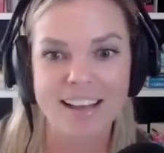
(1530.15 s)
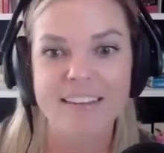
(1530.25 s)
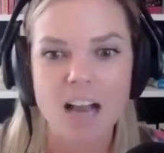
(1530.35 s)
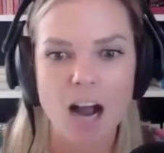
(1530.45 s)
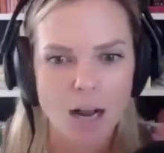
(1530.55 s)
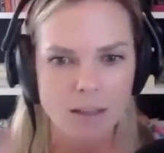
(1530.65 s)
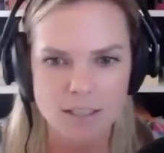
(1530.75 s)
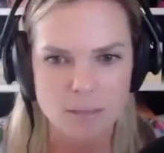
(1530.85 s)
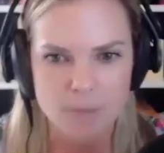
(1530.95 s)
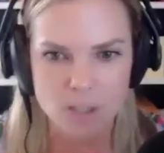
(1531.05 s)
And like I
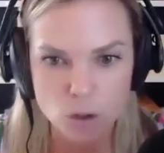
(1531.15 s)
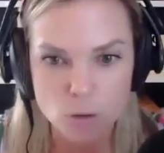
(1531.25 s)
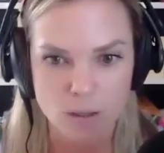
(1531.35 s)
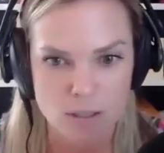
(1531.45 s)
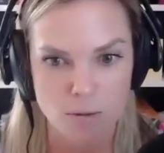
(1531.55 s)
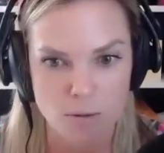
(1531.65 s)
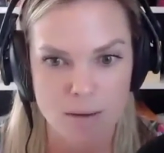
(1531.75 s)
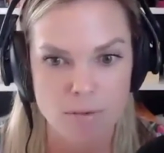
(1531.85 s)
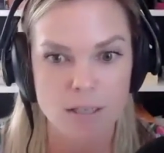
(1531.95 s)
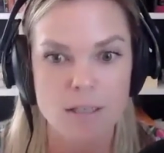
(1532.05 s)
like to be humorous with
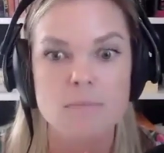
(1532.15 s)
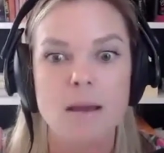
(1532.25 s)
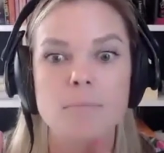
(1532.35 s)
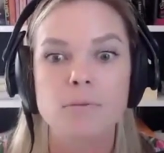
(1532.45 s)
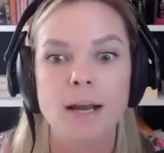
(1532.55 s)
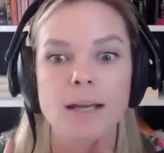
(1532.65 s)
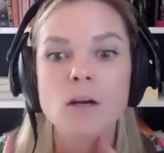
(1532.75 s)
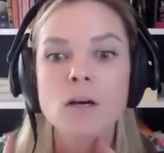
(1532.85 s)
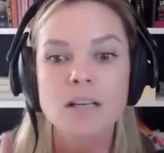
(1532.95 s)
my brain because my brain